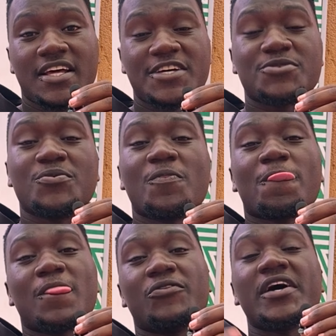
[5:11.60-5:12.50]
So
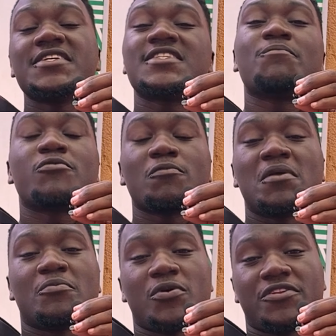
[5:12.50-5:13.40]
now that is the
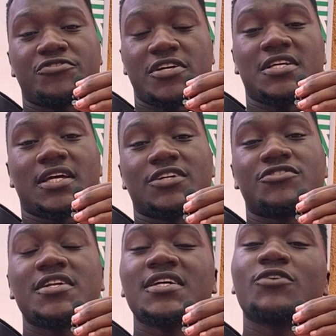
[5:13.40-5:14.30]
problem with trading.
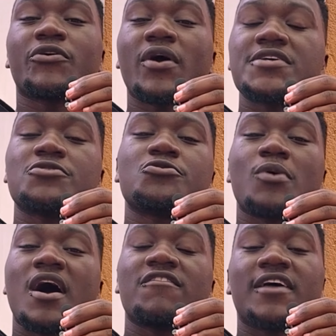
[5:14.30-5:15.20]
Trading requires you to
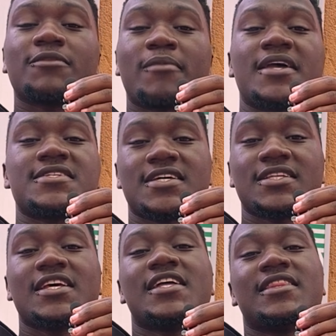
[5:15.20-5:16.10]
have that
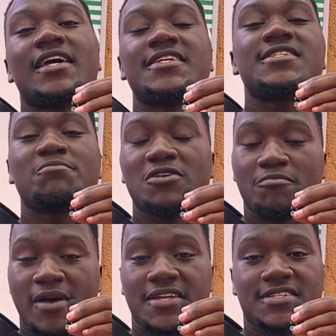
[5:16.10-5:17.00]
mindset, that disciplined
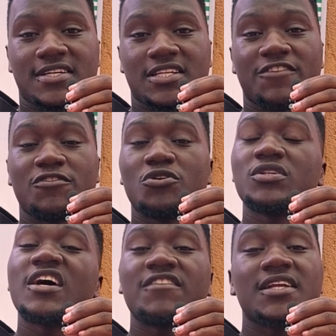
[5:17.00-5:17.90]
mindset. If you don't
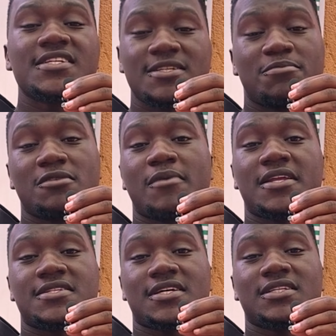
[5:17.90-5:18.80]
have that disciplined
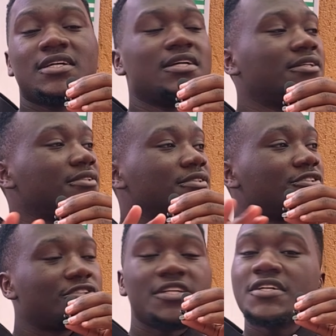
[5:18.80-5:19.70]
mindset,
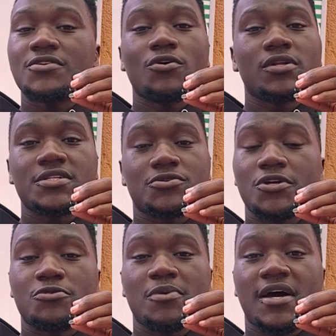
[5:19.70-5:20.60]
trading gold is
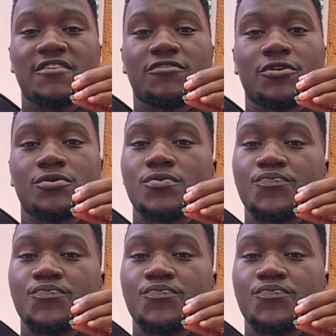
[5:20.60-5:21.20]
going to be hard for you.